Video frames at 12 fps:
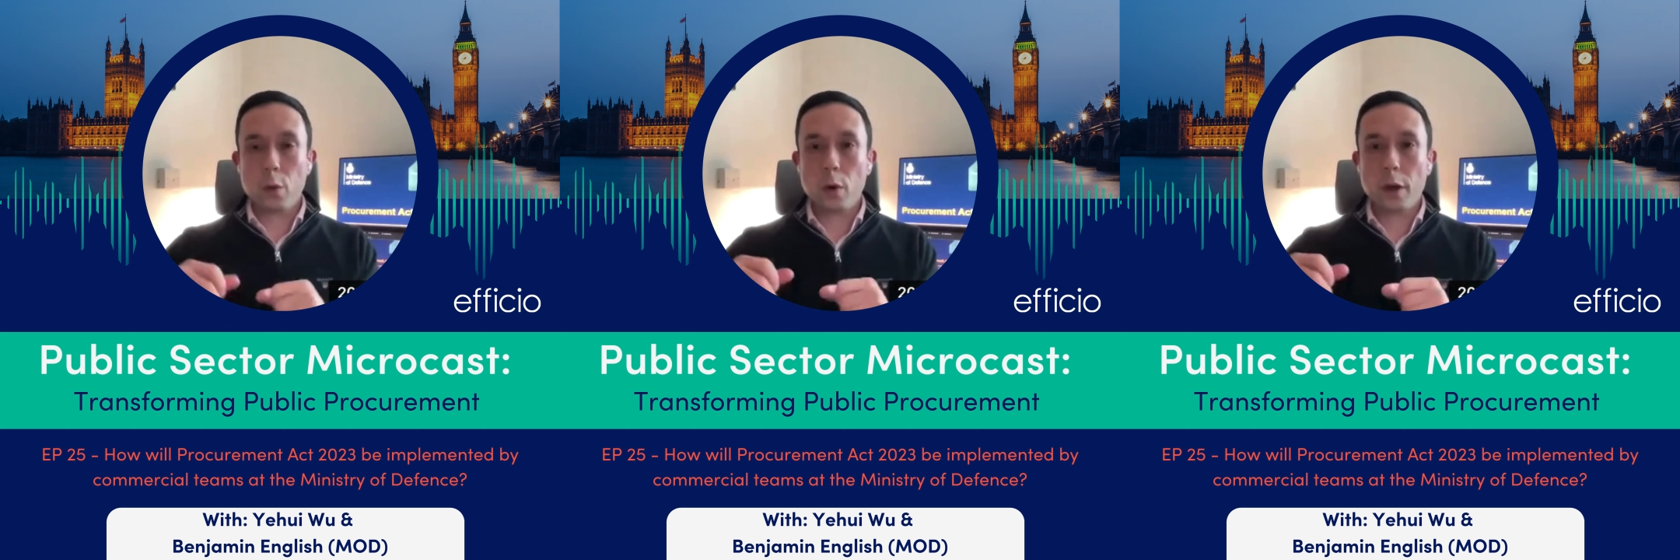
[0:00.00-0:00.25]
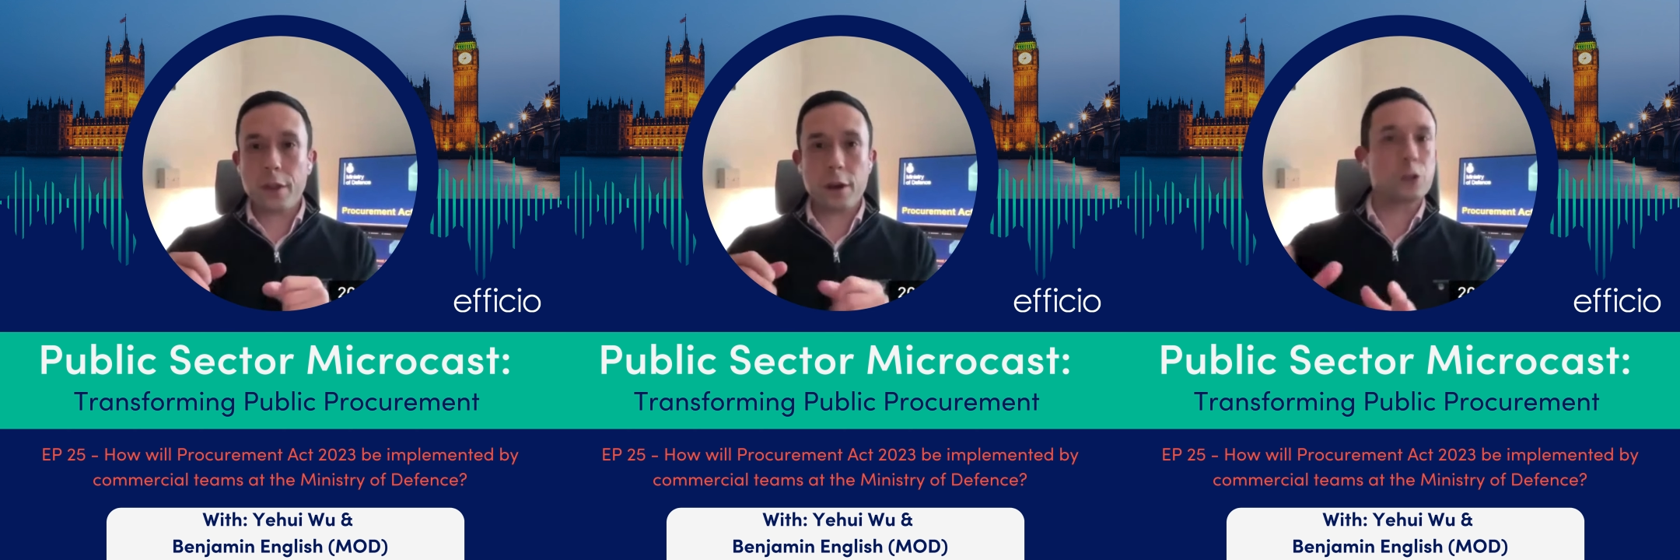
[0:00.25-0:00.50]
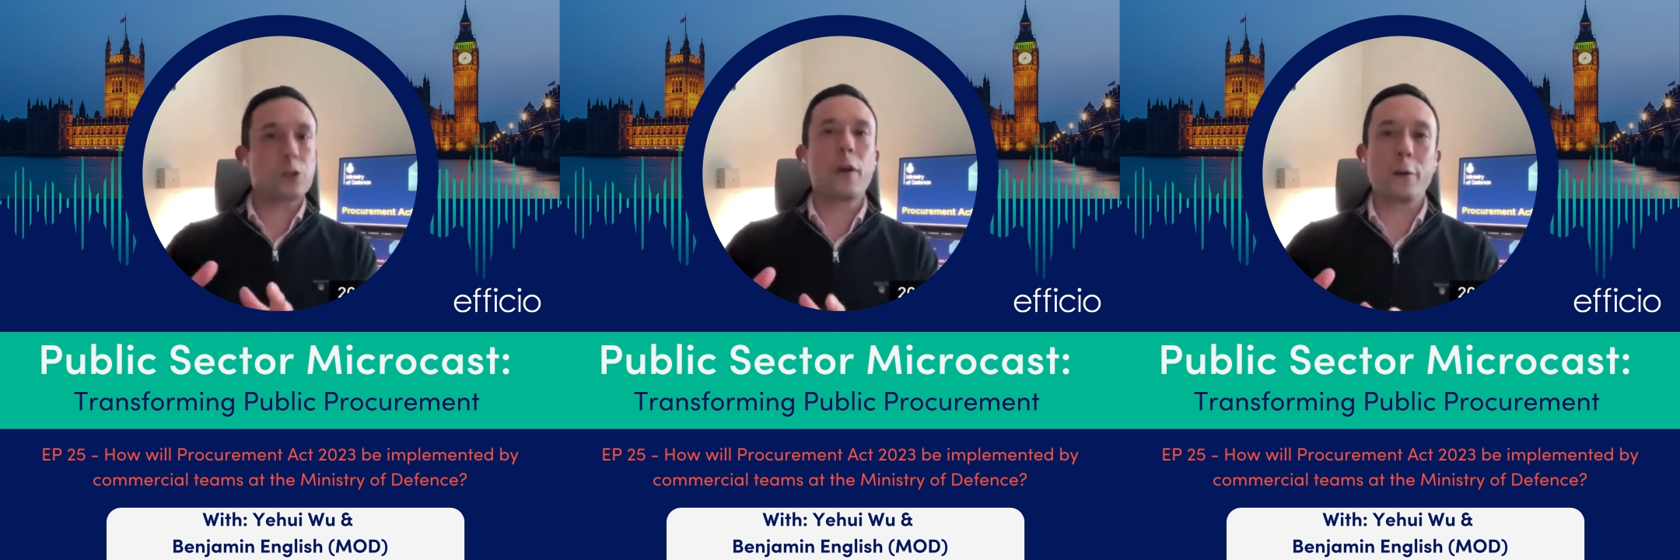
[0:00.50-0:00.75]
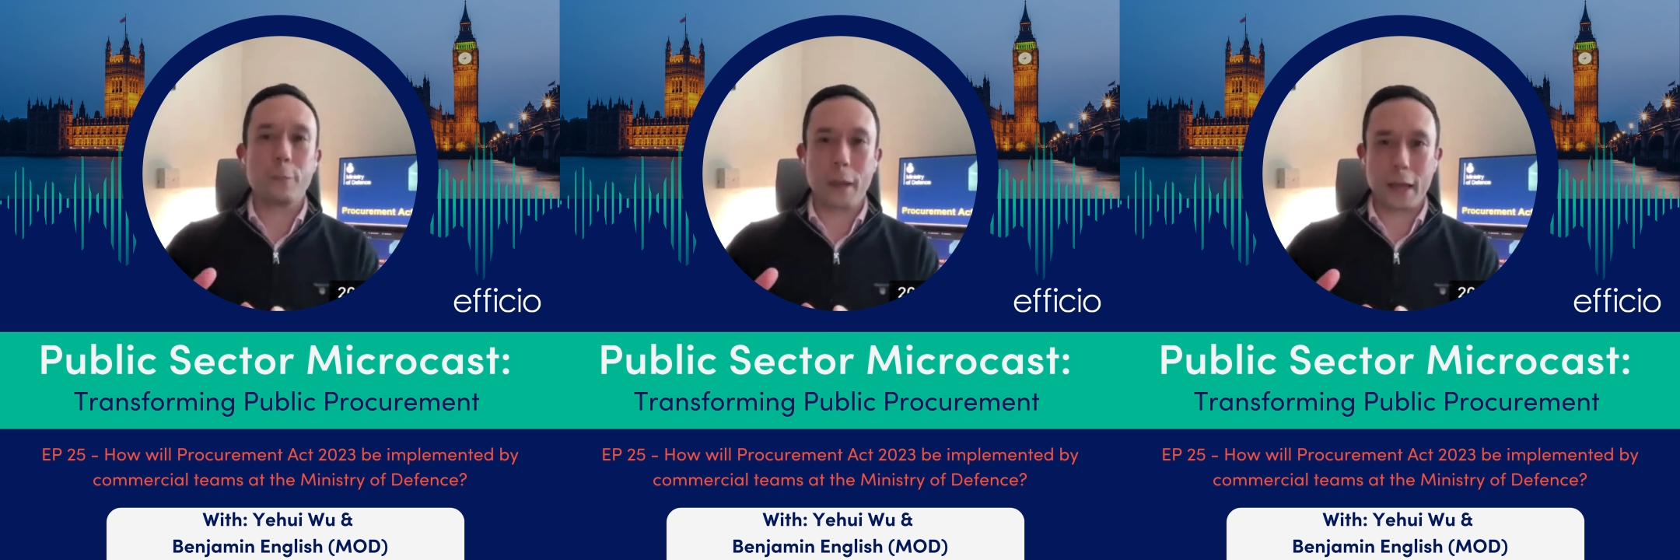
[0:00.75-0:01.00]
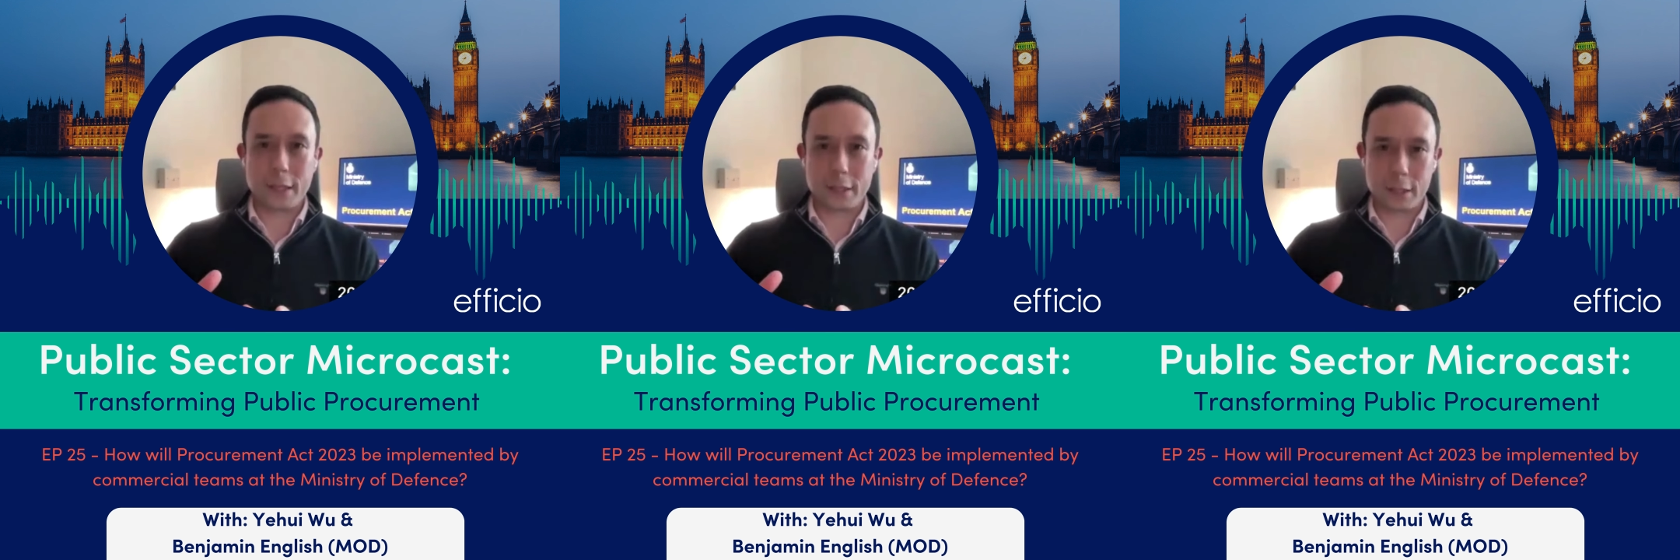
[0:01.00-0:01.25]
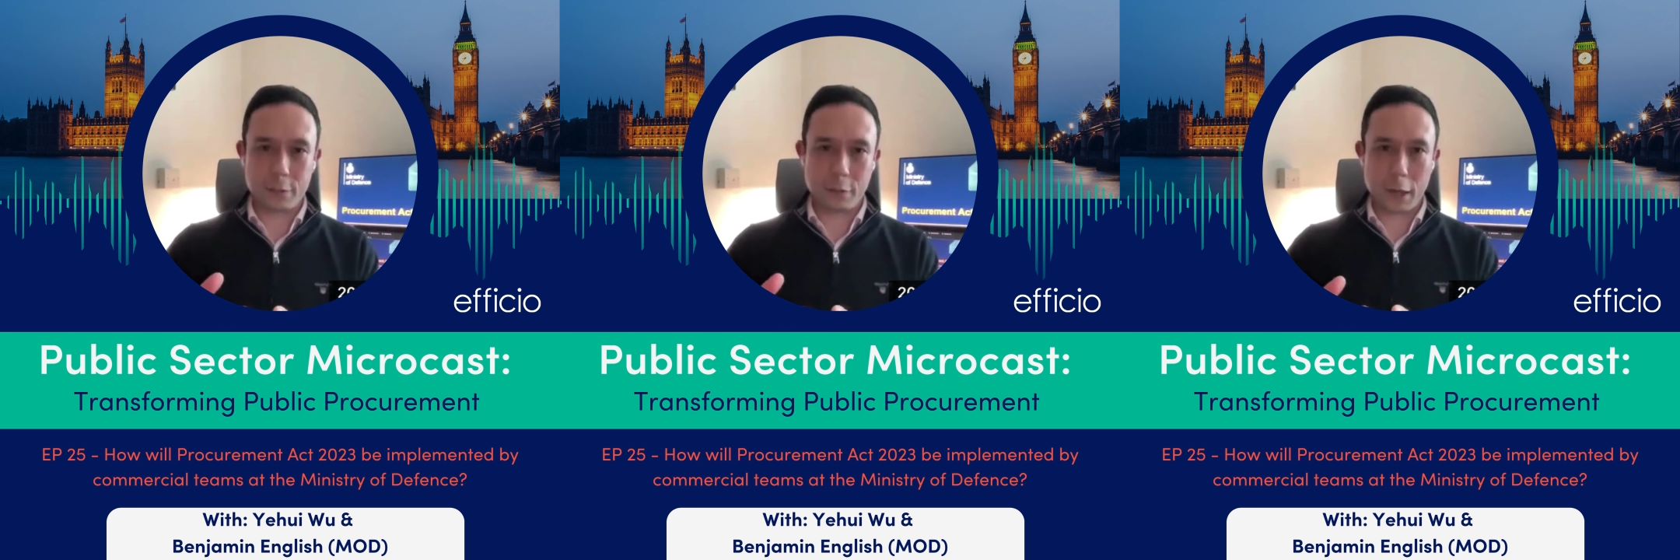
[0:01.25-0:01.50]
Who are the
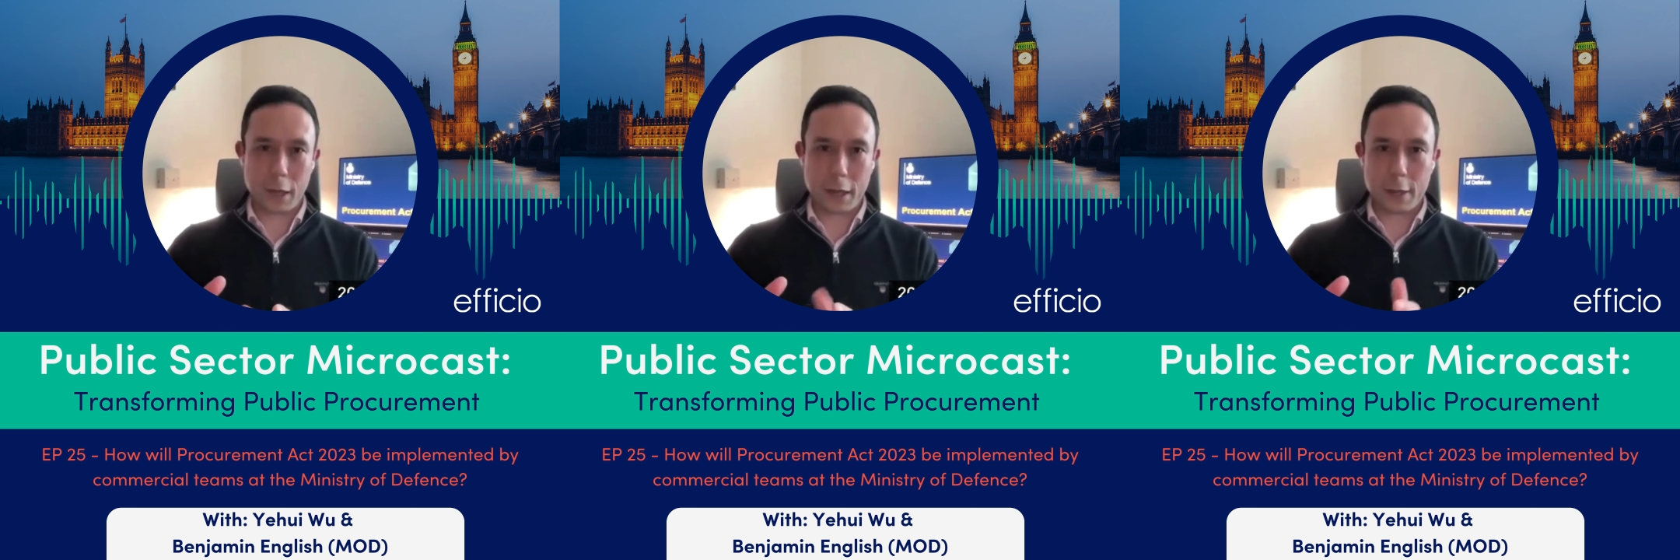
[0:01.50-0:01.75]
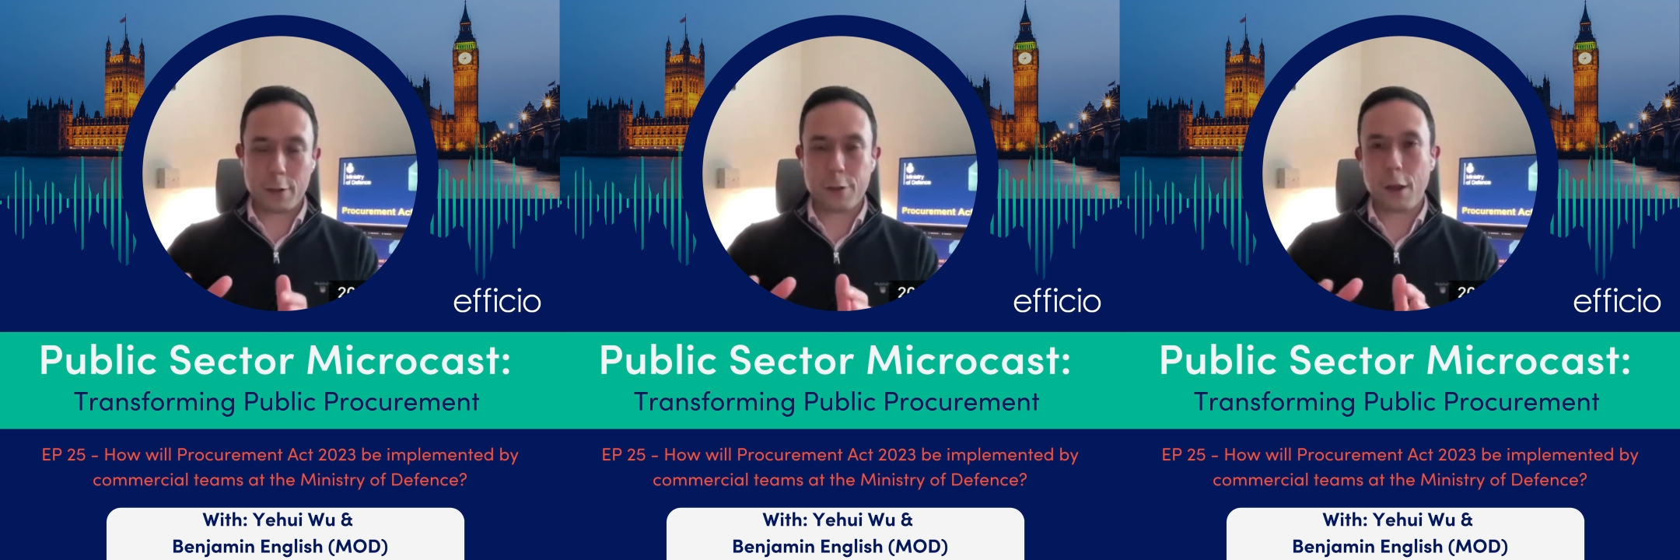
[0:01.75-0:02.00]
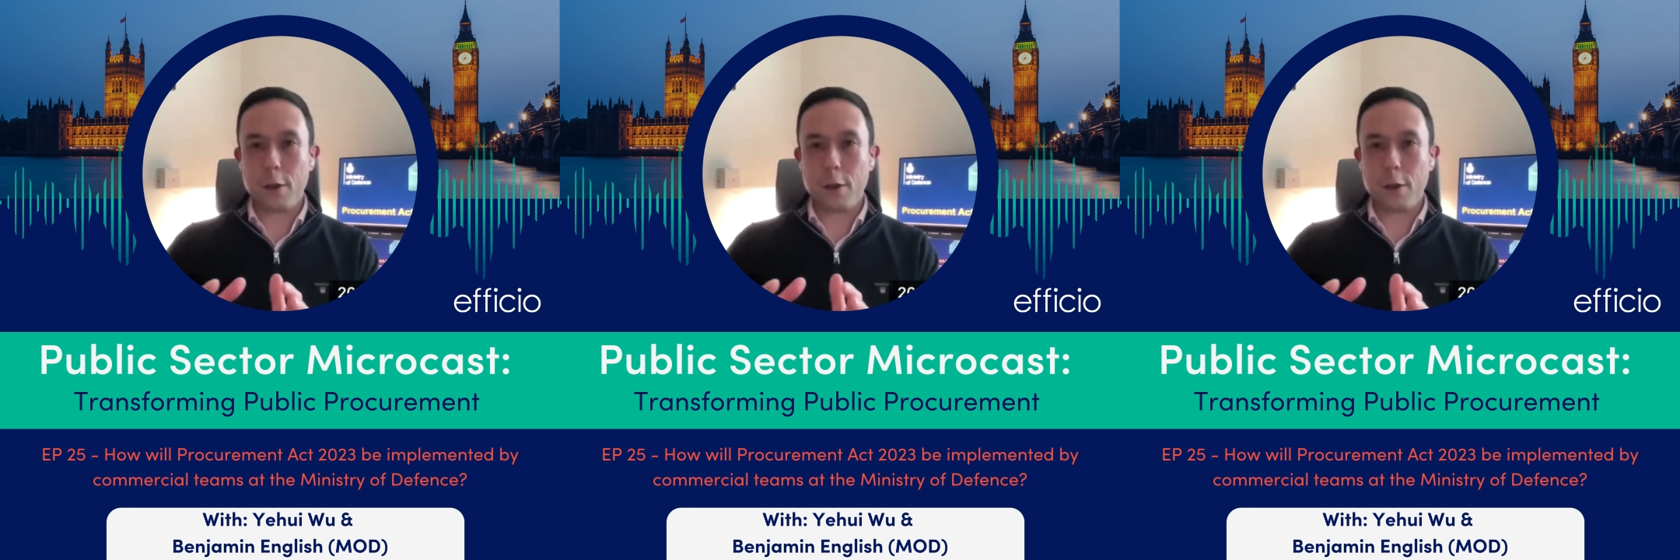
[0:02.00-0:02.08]
trailblazers, if you like,